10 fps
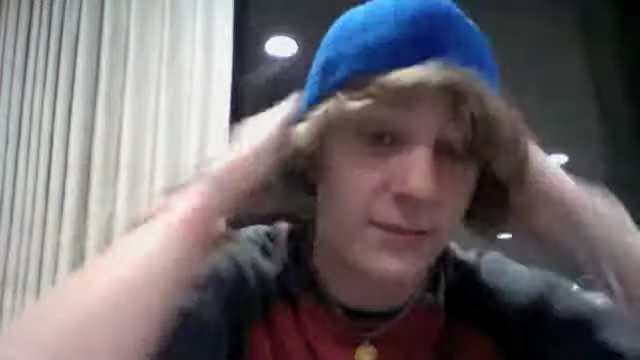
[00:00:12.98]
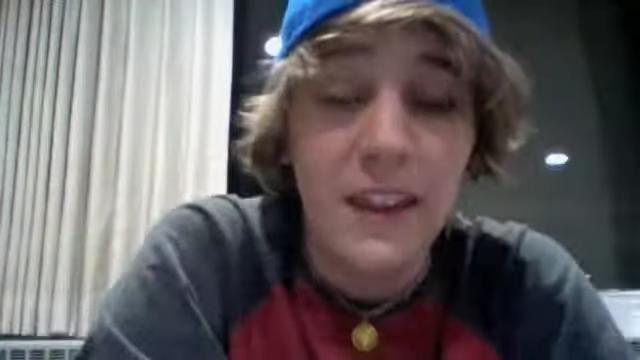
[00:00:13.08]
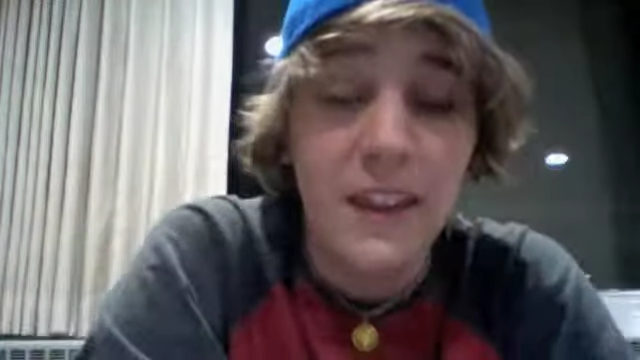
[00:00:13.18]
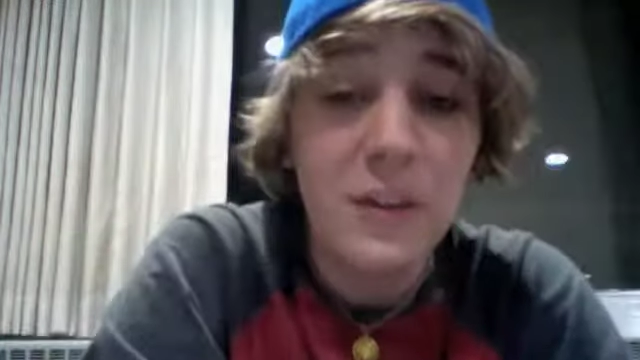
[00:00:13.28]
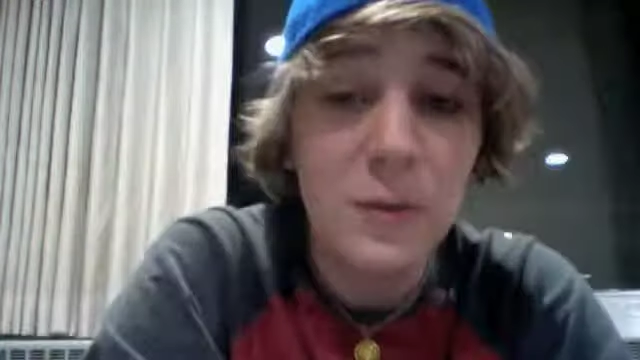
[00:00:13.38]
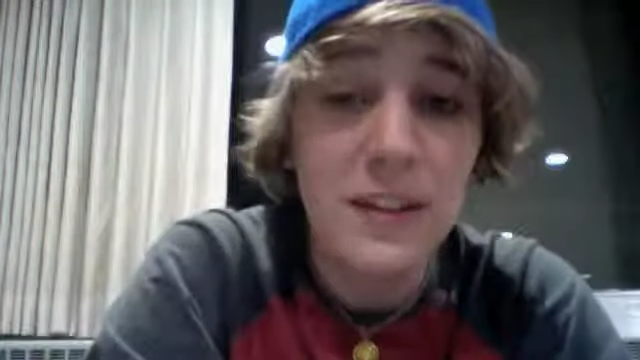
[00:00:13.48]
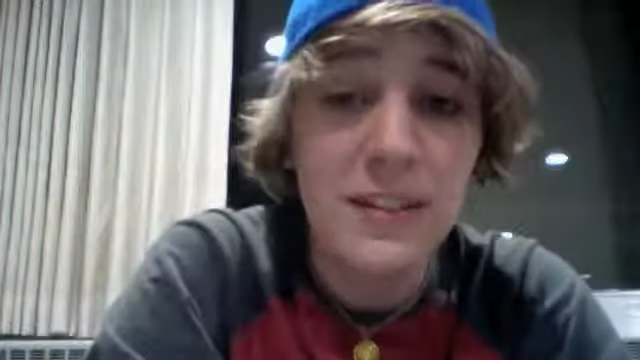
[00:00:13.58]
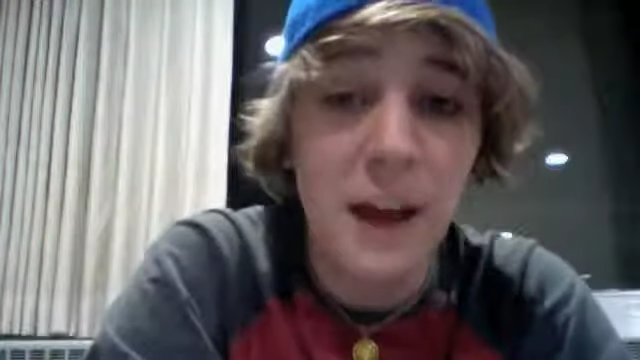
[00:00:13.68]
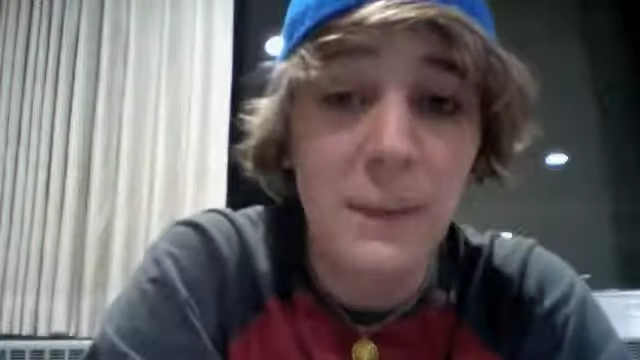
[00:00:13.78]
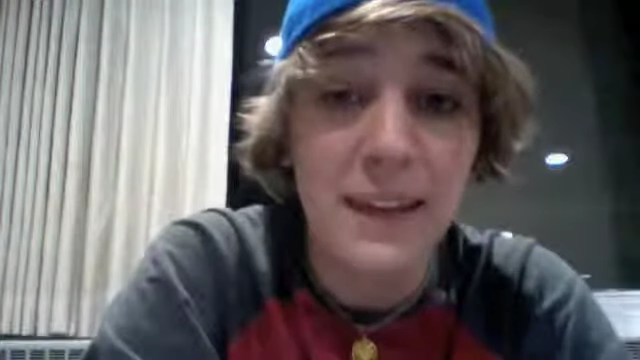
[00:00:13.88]
This week's
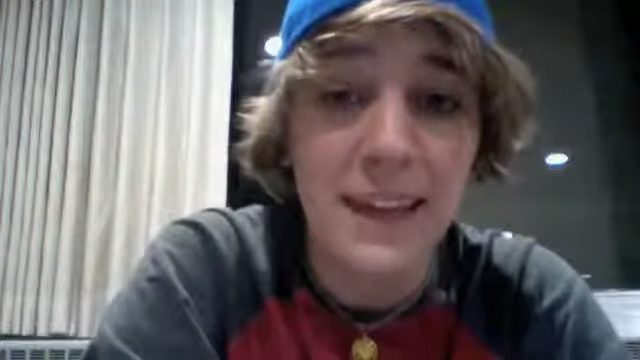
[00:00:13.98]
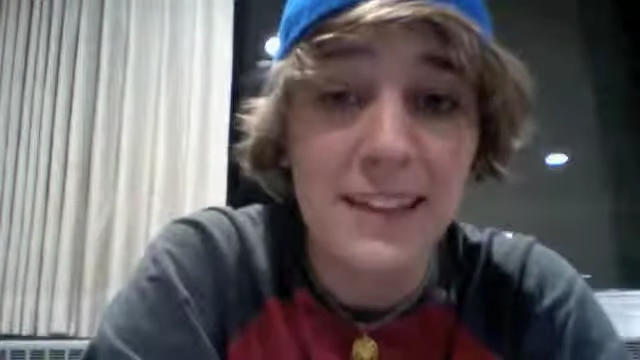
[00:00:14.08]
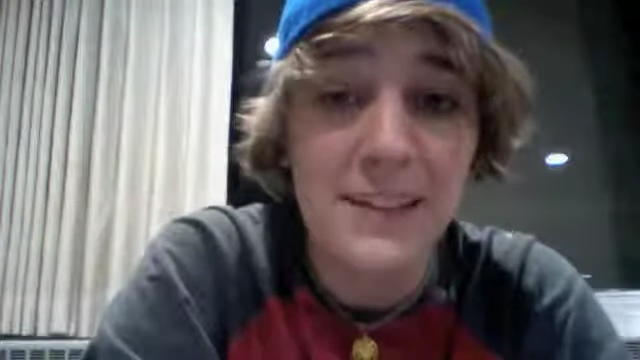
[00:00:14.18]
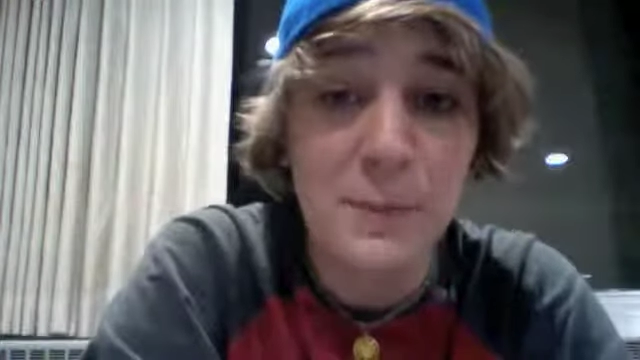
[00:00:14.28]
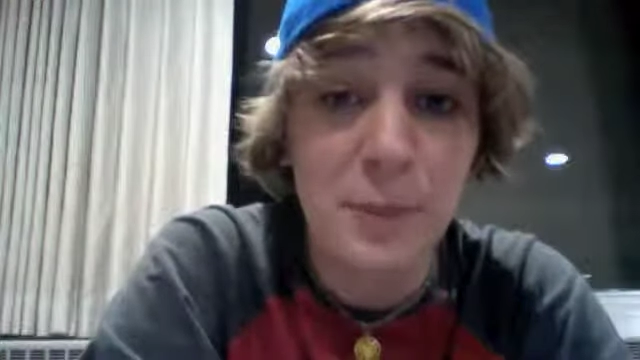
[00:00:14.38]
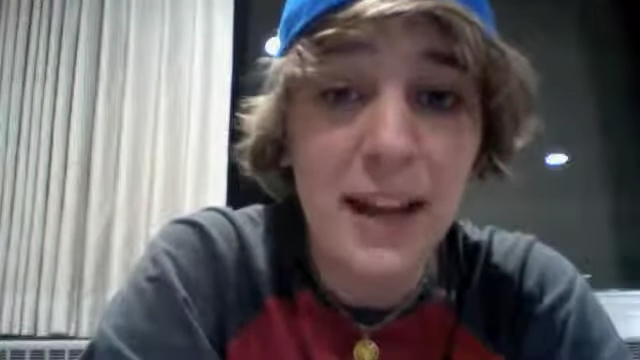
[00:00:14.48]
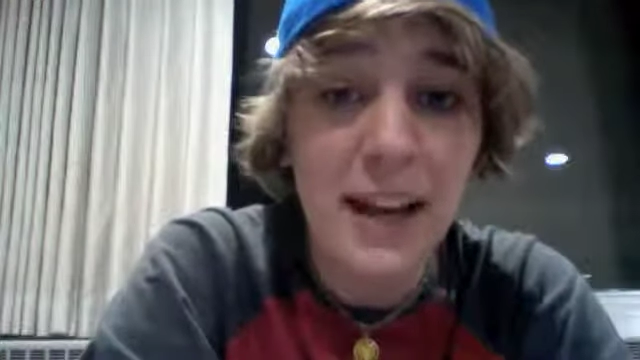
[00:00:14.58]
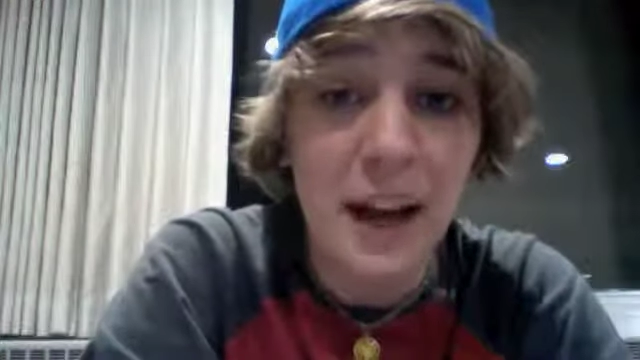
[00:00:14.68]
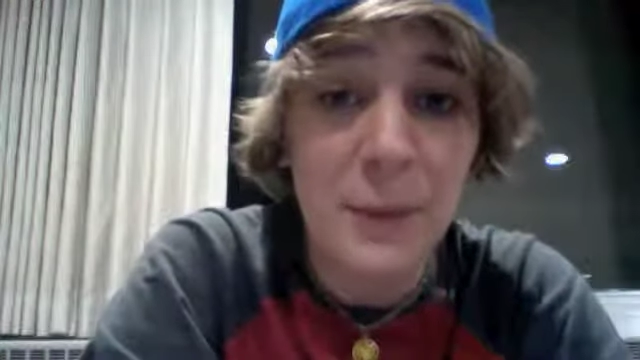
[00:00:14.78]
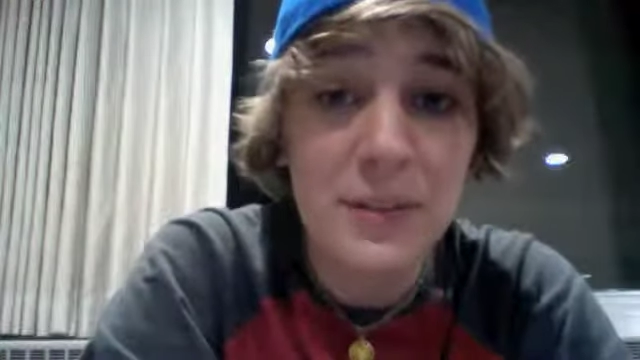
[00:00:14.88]
topic is
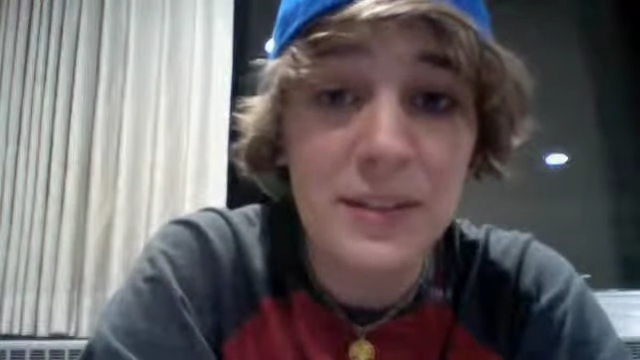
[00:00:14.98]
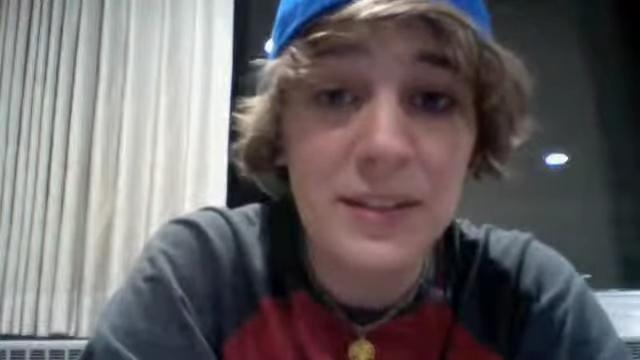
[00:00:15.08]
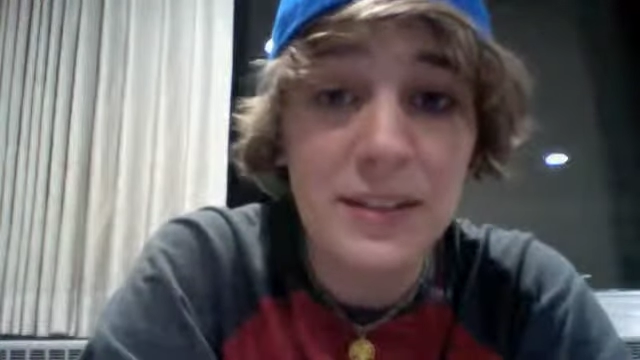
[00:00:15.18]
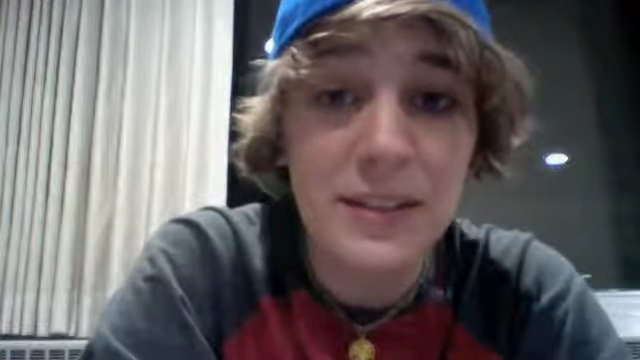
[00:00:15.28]
breakups.